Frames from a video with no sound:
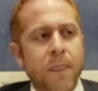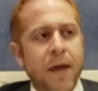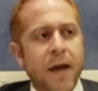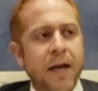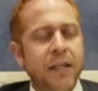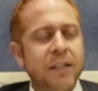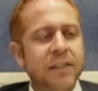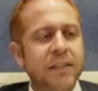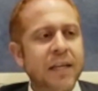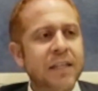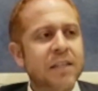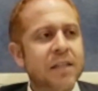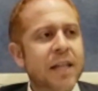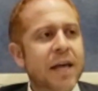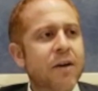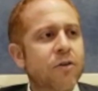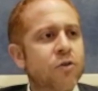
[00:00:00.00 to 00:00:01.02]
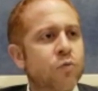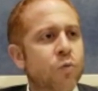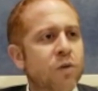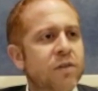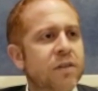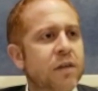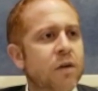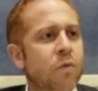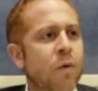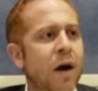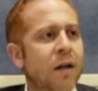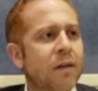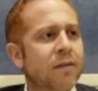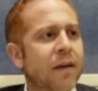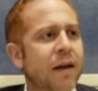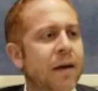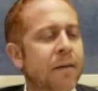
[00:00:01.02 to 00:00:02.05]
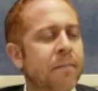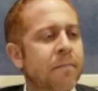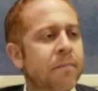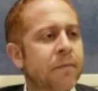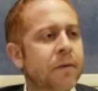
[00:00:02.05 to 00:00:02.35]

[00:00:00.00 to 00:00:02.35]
and he sends letters once in a while to him.